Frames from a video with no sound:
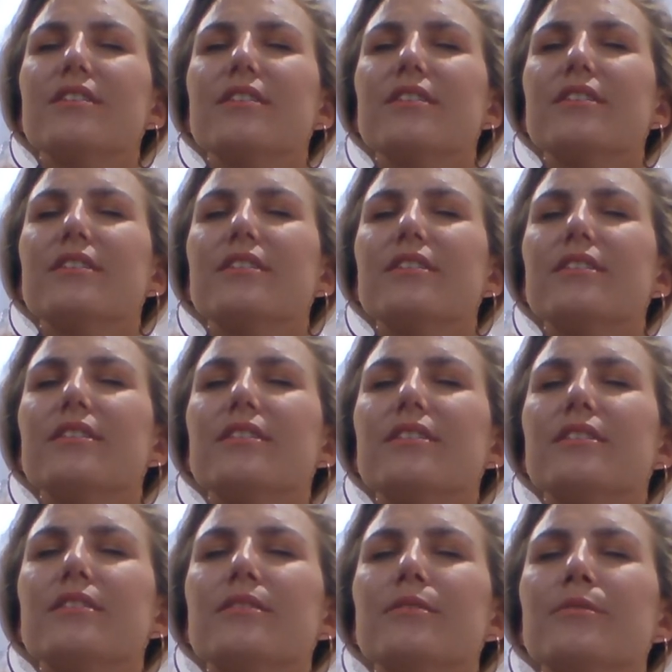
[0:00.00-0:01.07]

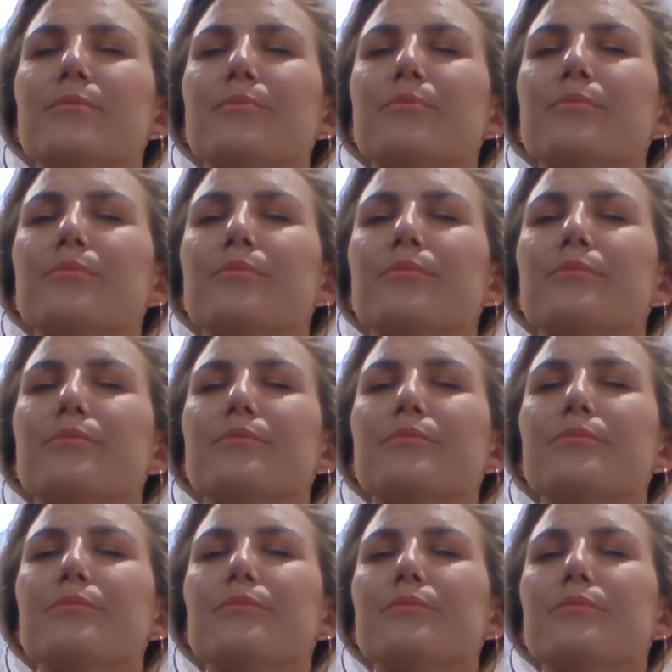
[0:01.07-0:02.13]

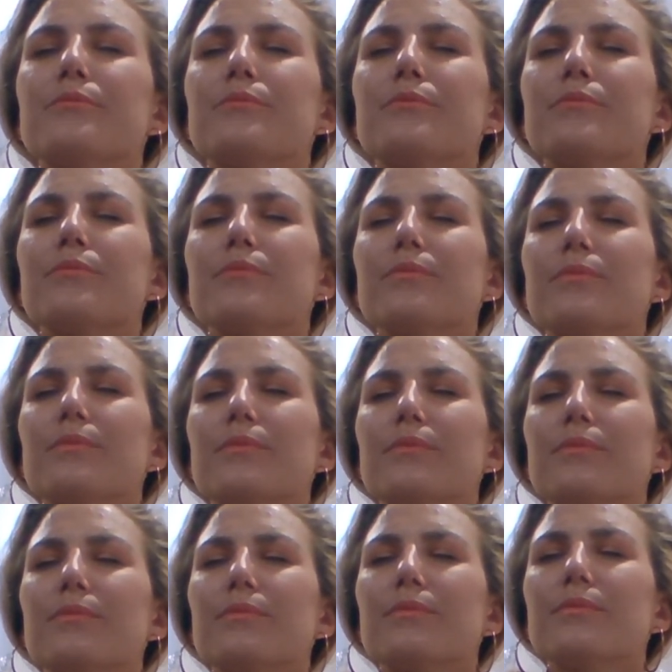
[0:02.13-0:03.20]

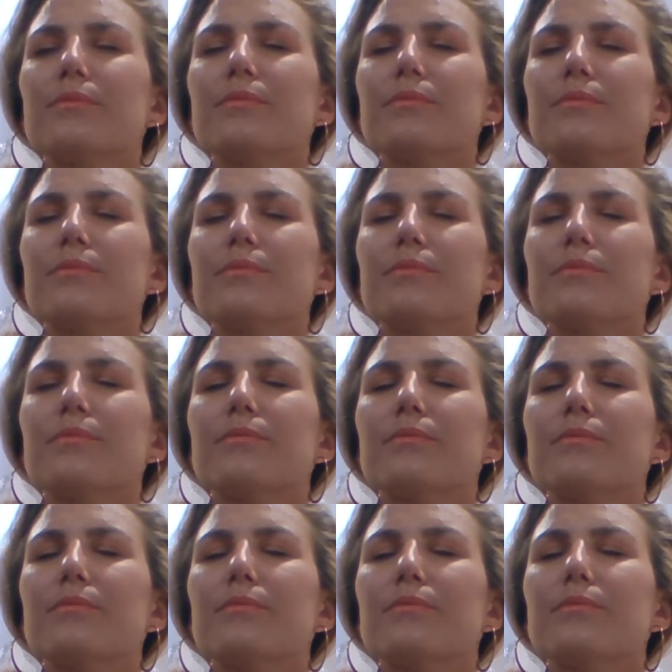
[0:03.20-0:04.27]

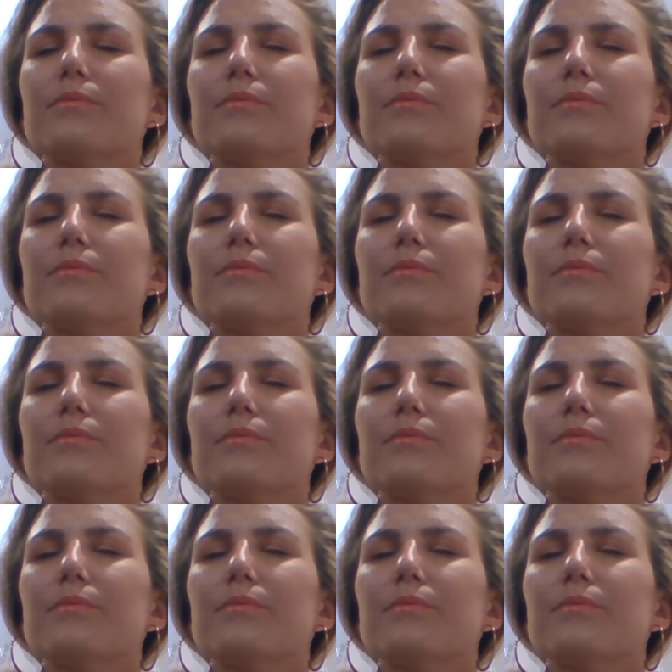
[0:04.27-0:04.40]
[no speech]